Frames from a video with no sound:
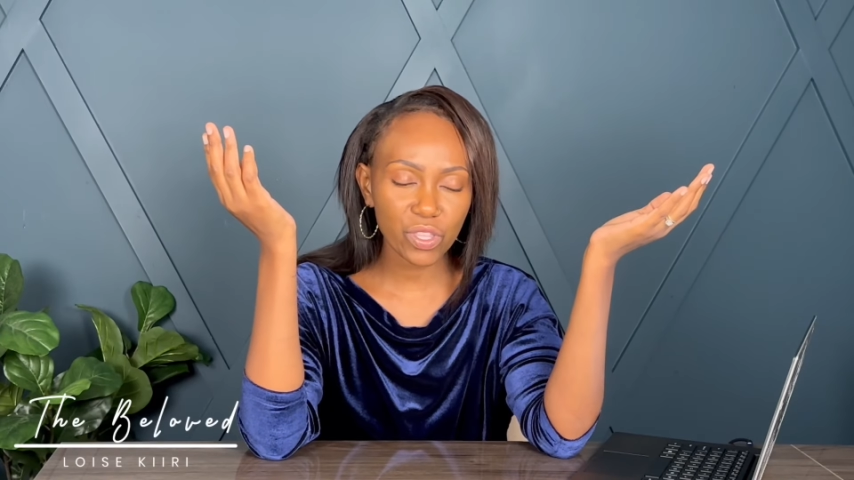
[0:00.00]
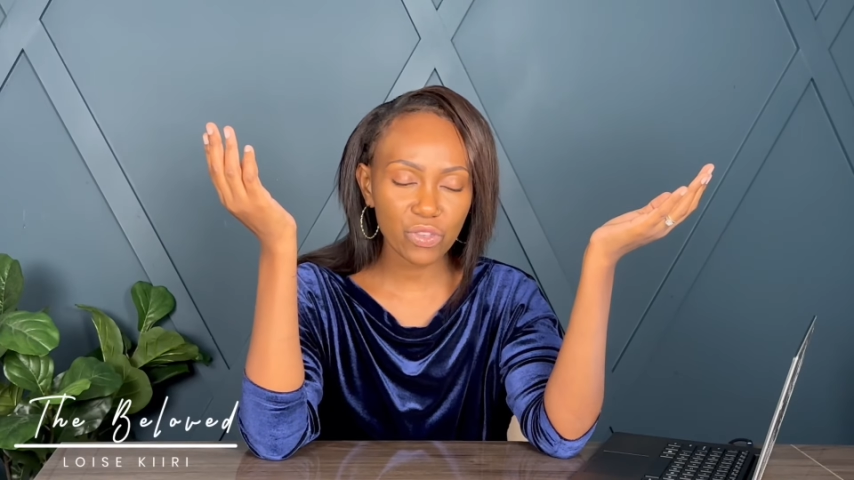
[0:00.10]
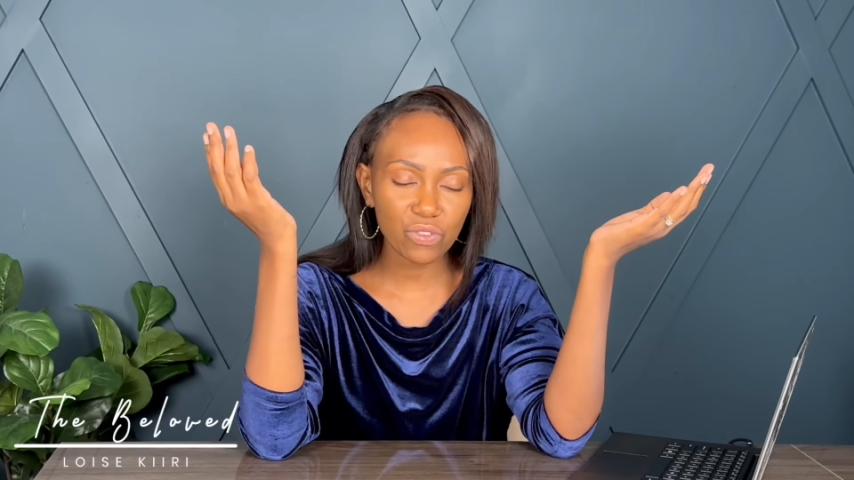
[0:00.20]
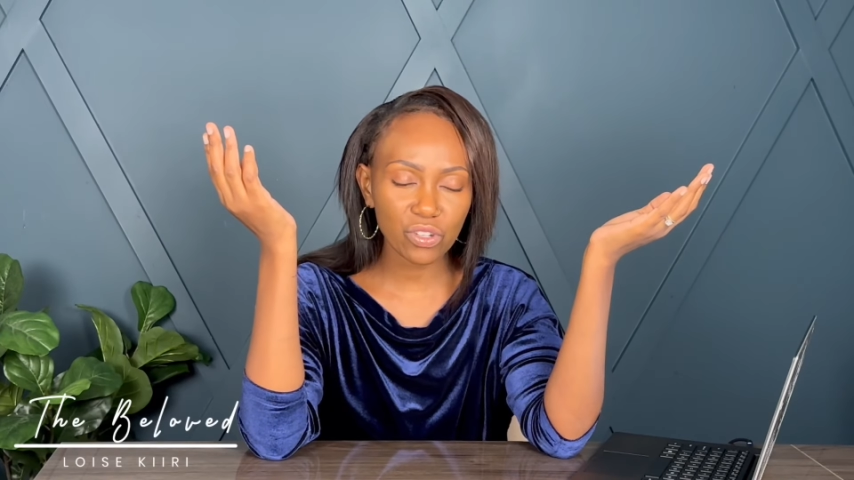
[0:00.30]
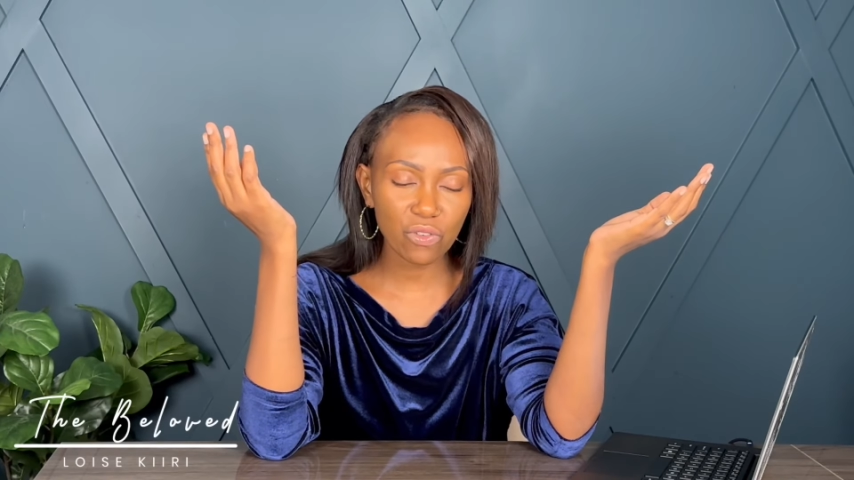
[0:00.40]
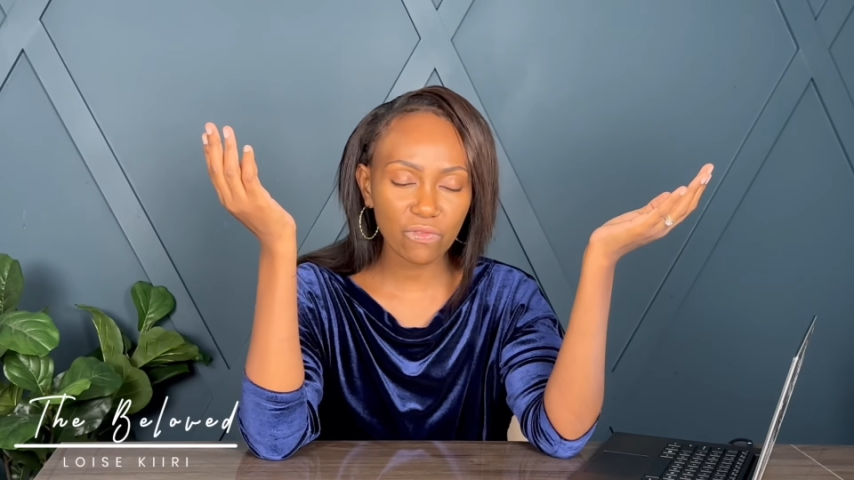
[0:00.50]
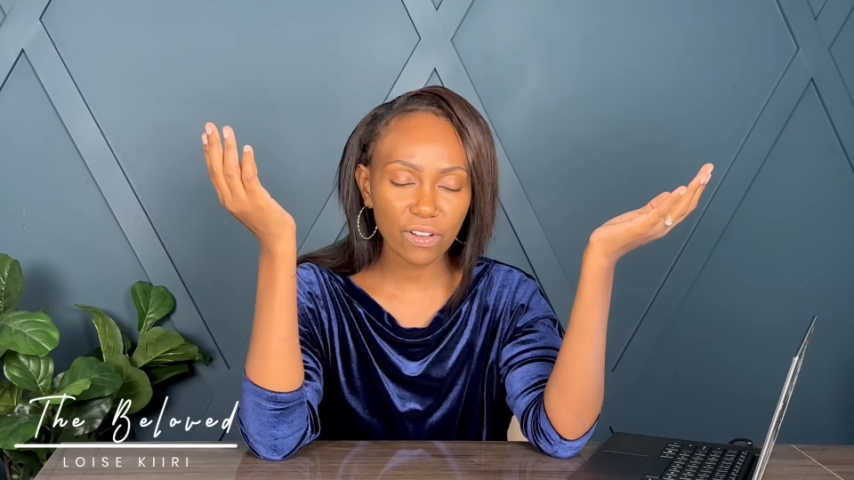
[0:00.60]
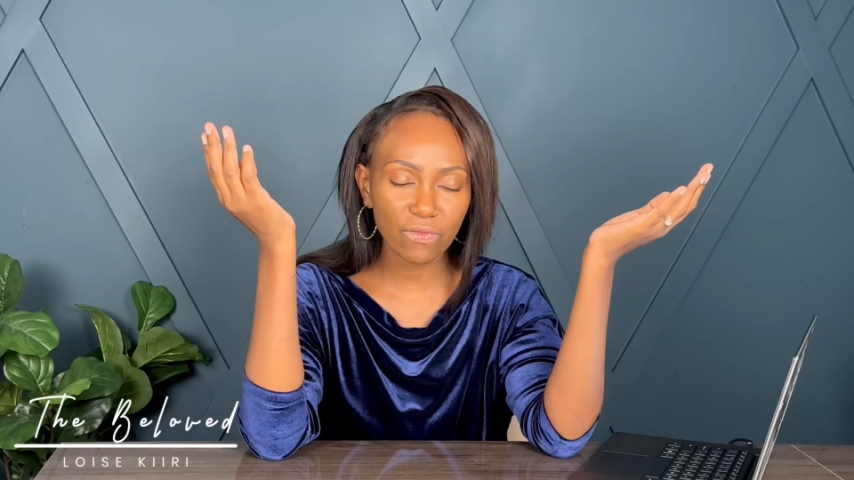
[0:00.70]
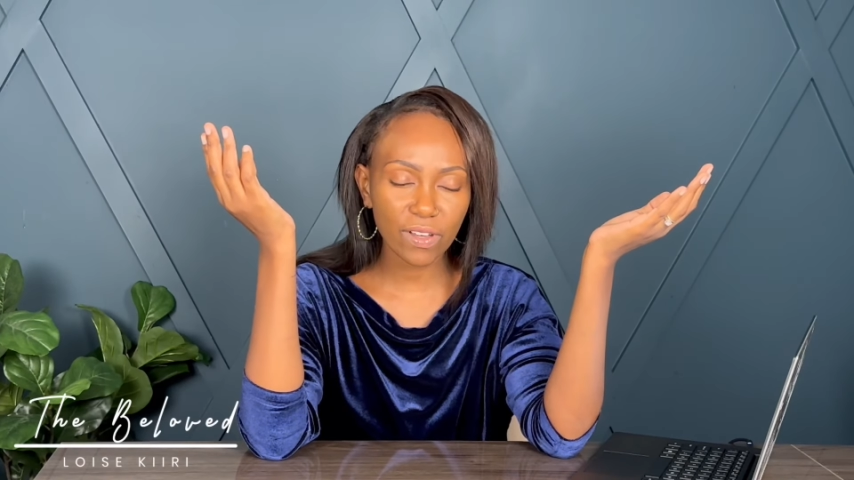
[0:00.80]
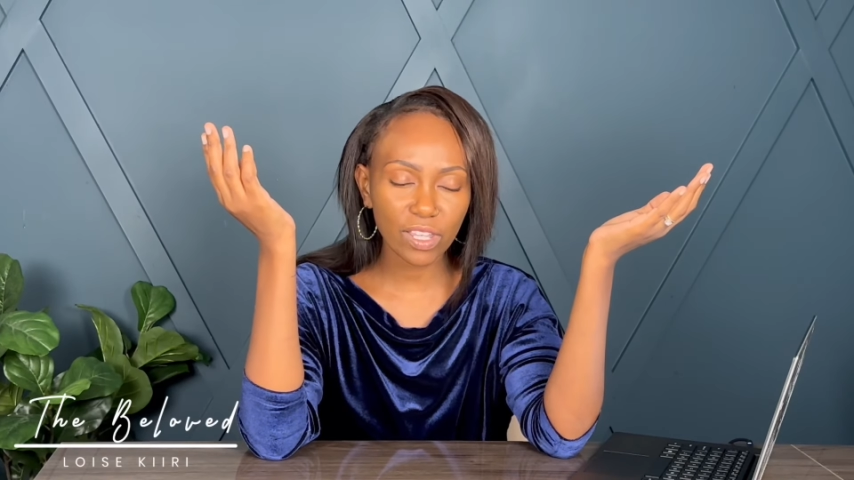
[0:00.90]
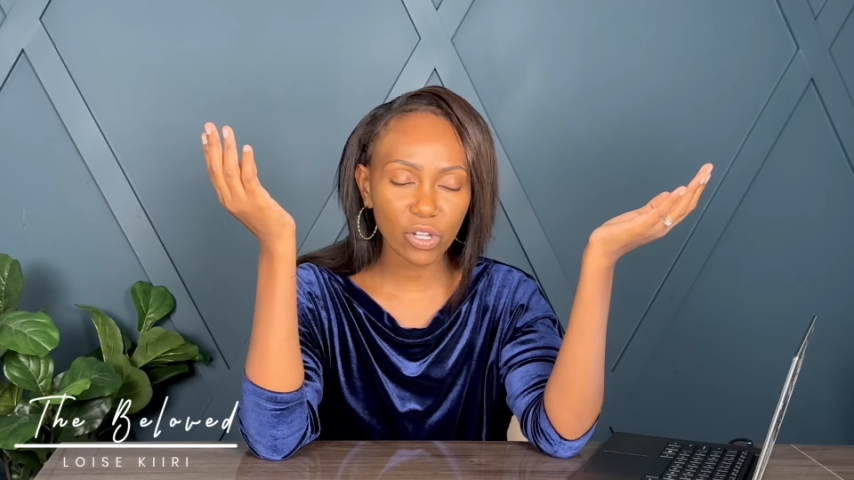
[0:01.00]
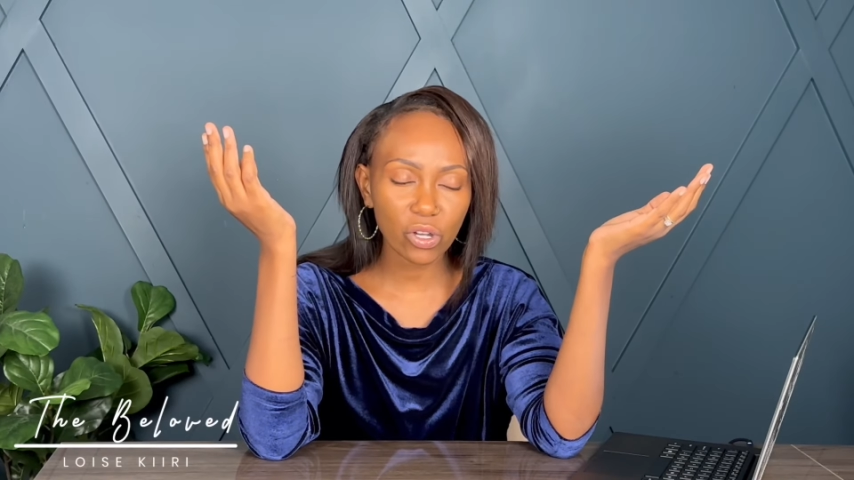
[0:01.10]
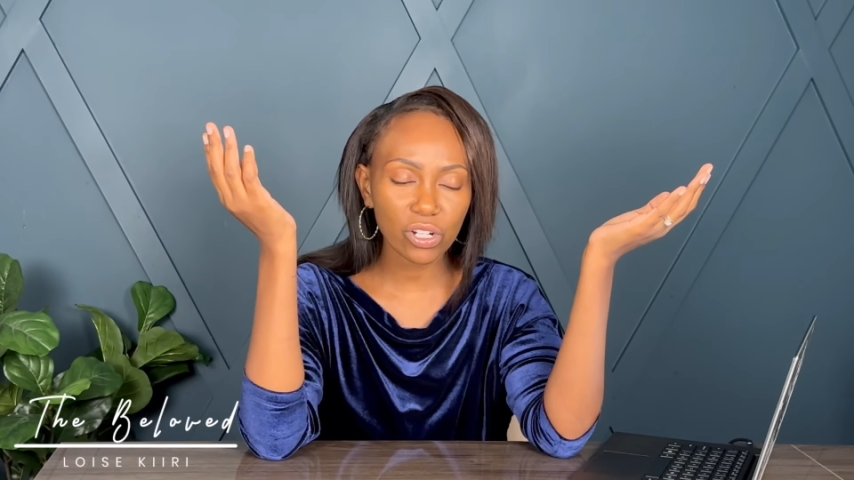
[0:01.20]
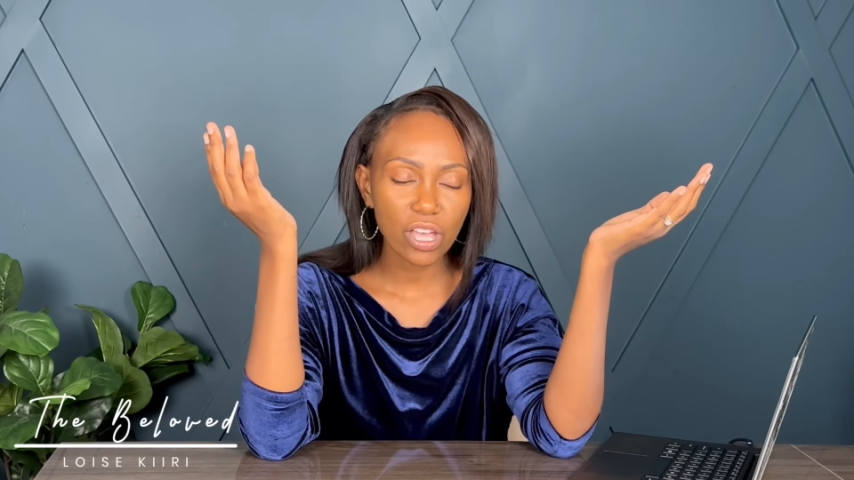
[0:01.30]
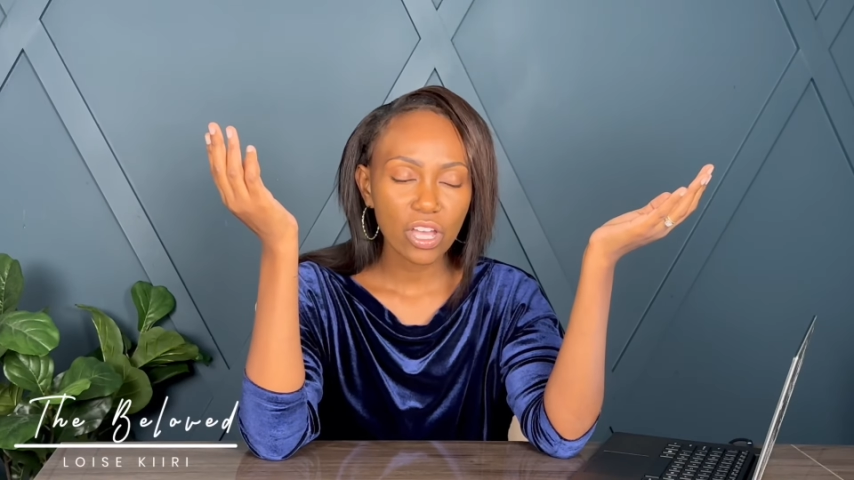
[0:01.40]
with you, Jehovah Father
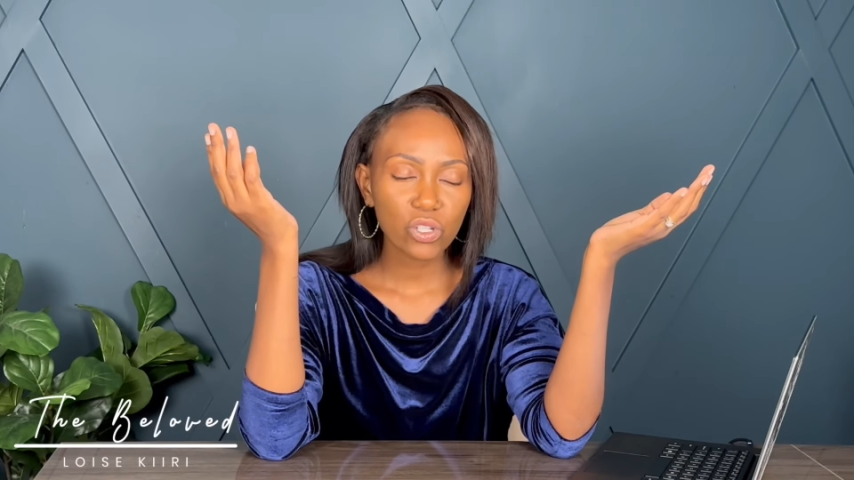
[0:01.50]
God,